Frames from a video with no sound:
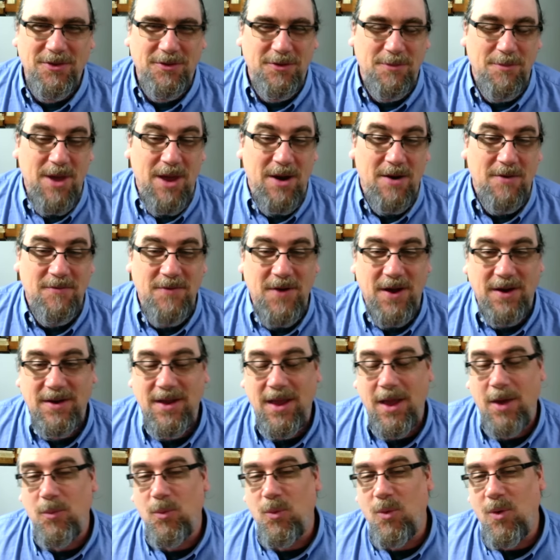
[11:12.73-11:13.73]
As a matter of fact,
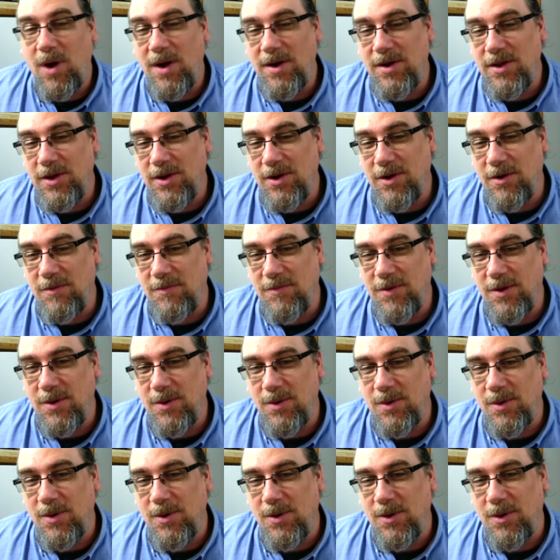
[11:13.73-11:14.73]
I had one
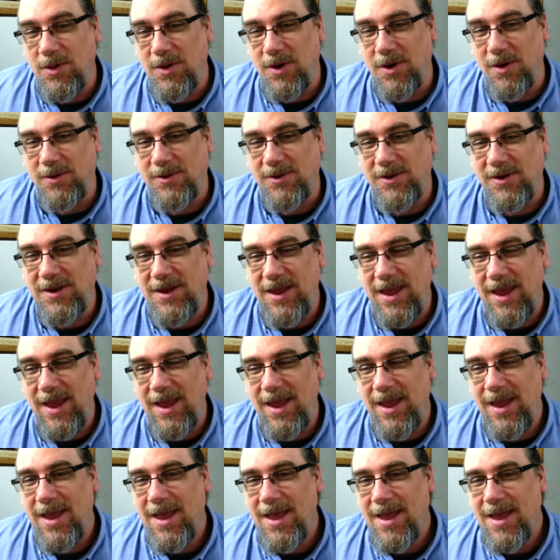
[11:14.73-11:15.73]
interview earlier
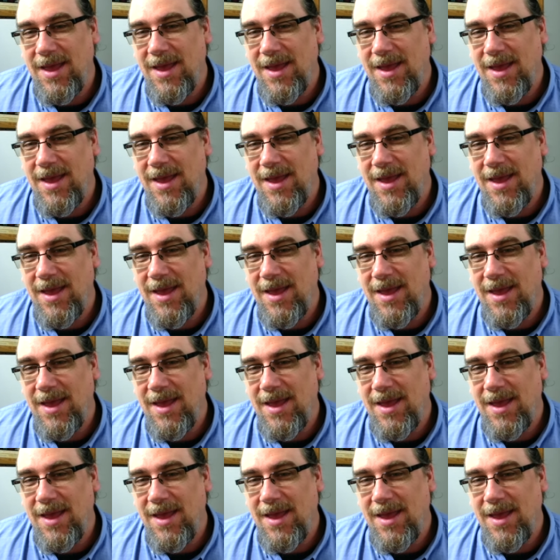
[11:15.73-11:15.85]
today,